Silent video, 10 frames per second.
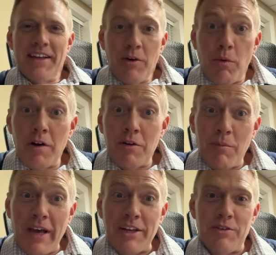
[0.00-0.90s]
Welcome
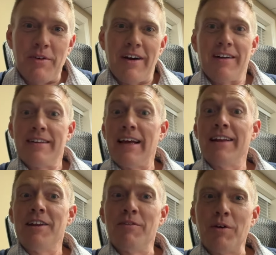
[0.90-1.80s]
back to our
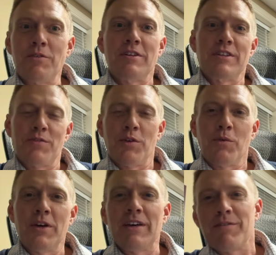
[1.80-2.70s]
daily devotions for the
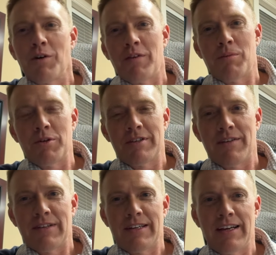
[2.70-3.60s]
week of November
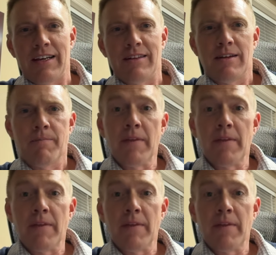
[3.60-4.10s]
17th.